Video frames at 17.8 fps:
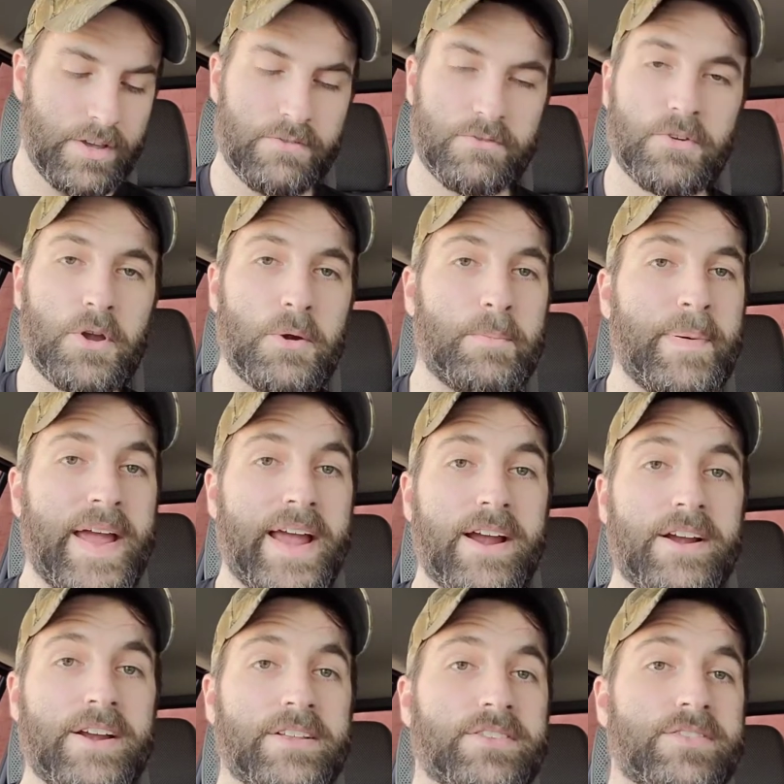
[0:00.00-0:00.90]
For your
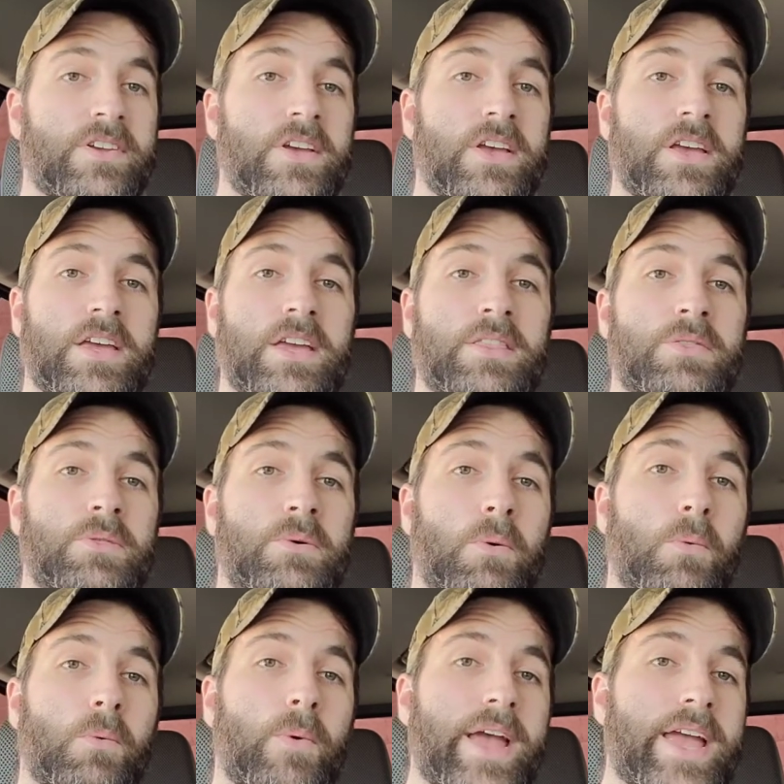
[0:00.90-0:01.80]
parents in
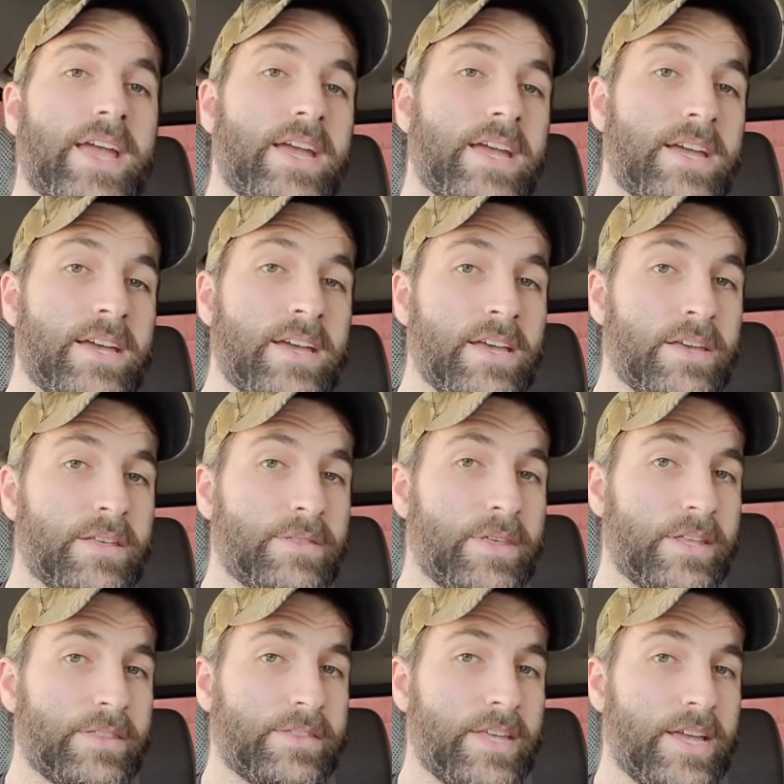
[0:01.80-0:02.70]
the way
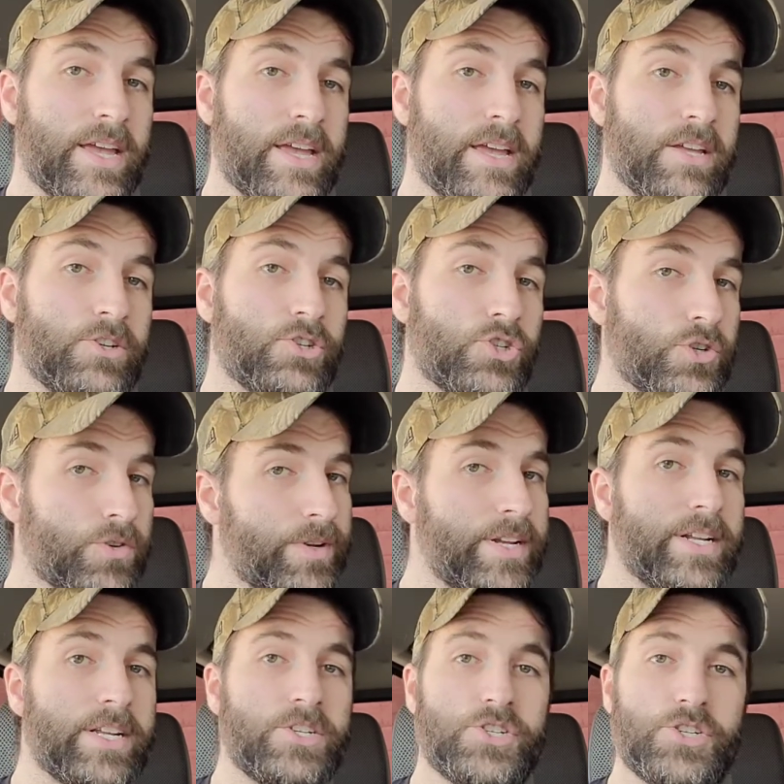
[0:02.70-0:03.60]
that they
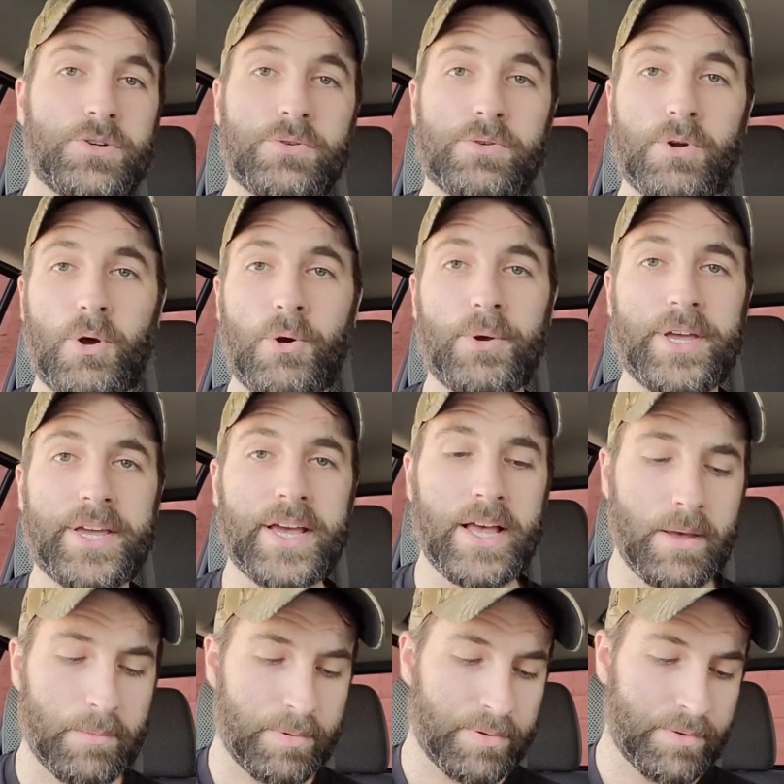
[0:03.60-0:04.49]
treated you growing
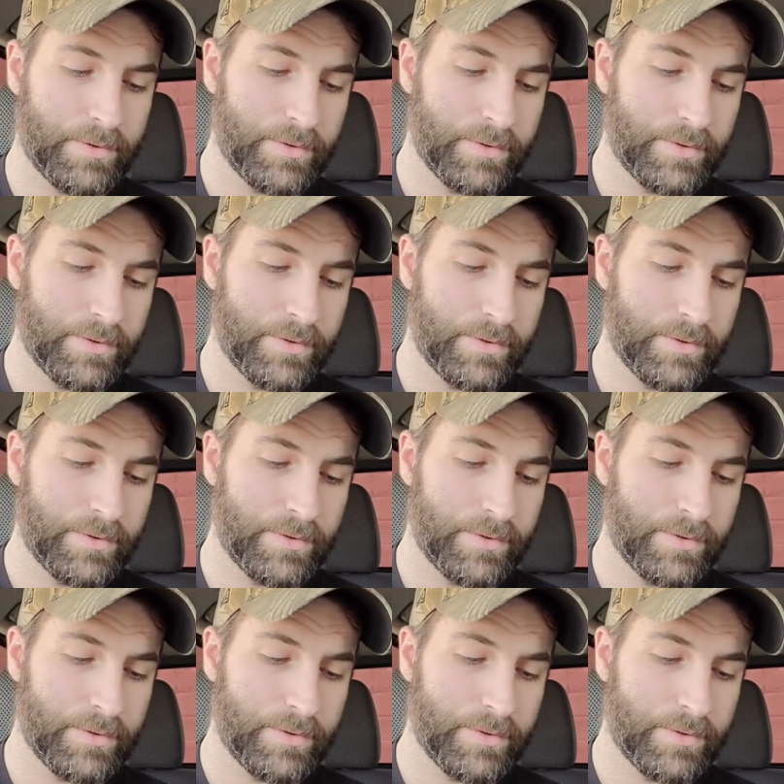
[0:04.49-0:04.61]
up.